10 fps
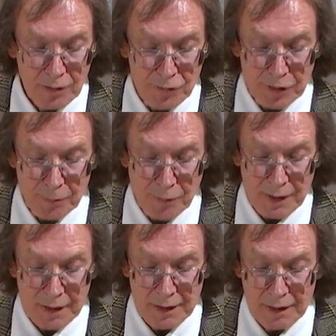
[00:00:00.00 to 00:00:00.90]
Did
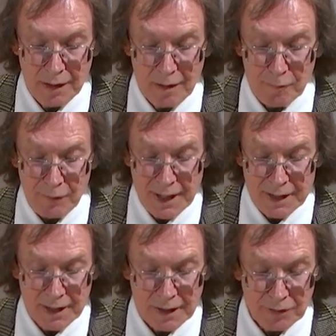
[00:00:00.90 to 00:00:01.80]
the
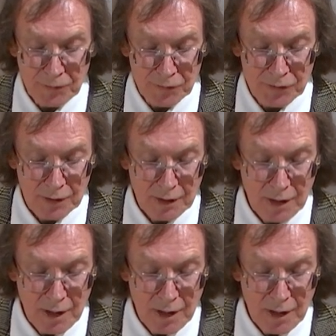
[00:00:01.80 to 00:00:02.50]
Vikings